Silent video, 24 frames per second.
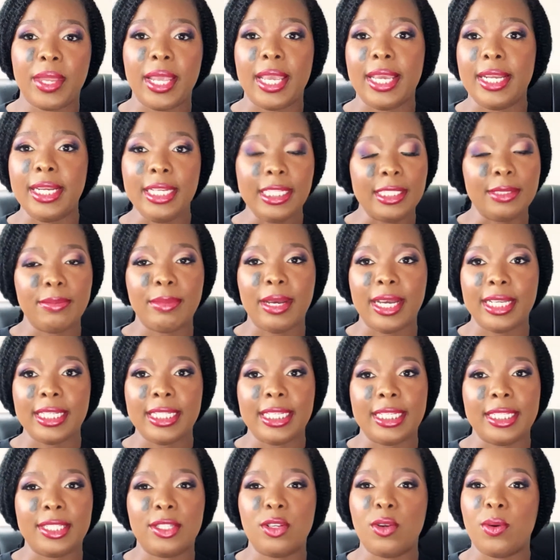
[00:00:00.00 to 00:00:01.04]
In as much
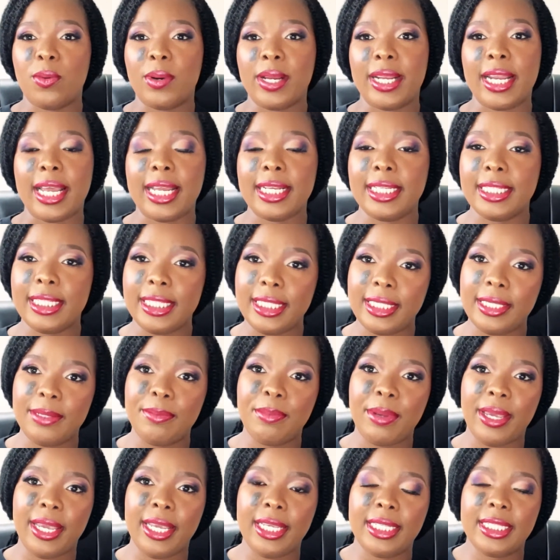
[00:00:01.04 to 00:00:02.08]
as no one
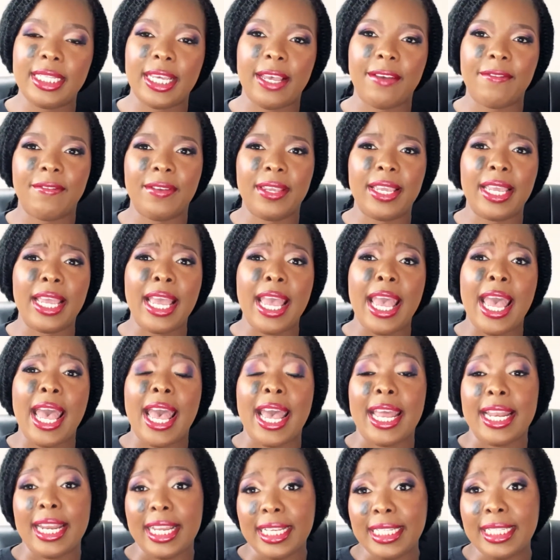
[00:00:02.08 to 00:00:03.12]
anticipates having
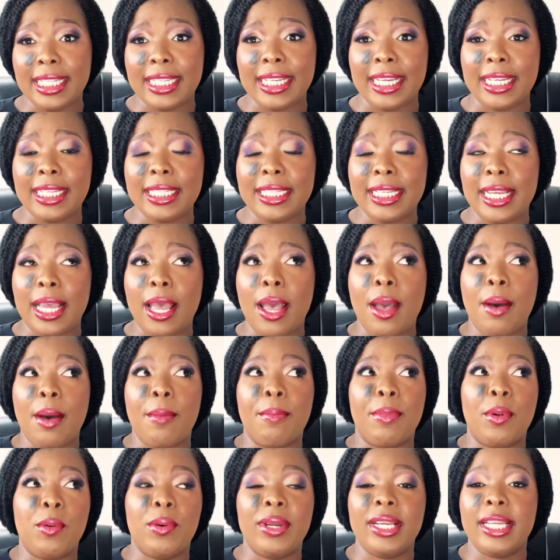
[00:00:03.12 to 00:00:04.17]
an accident,
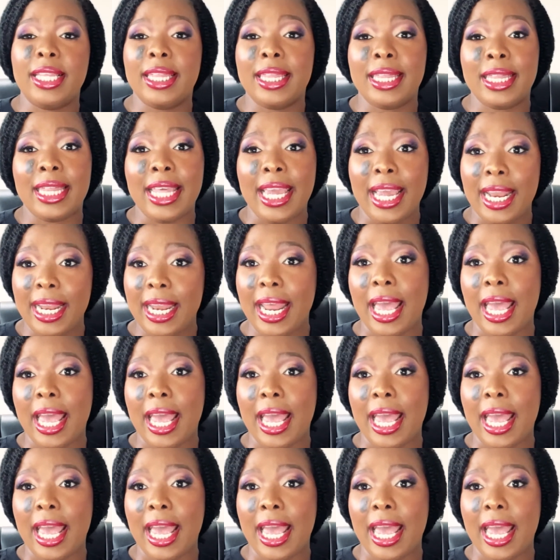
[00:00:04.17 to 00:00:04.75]
but when it then